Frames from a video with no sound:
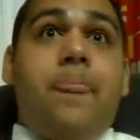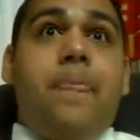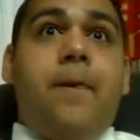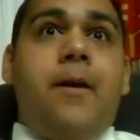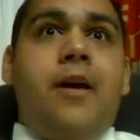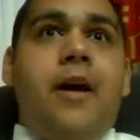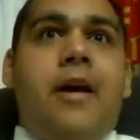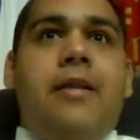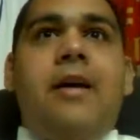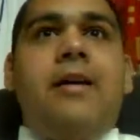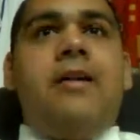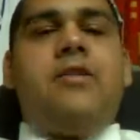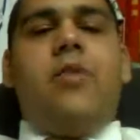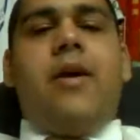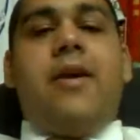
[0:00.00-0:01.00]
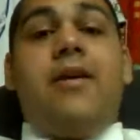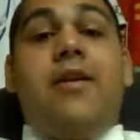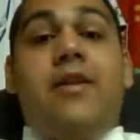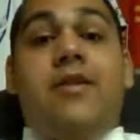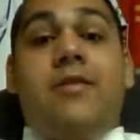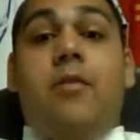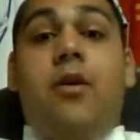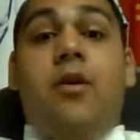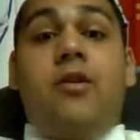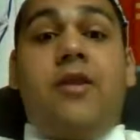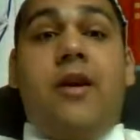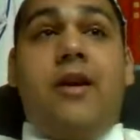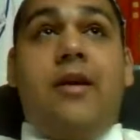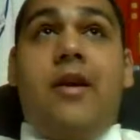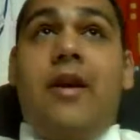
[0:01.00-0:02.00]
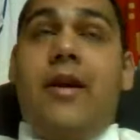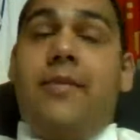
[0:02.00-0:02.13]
And that is why you need small sided games.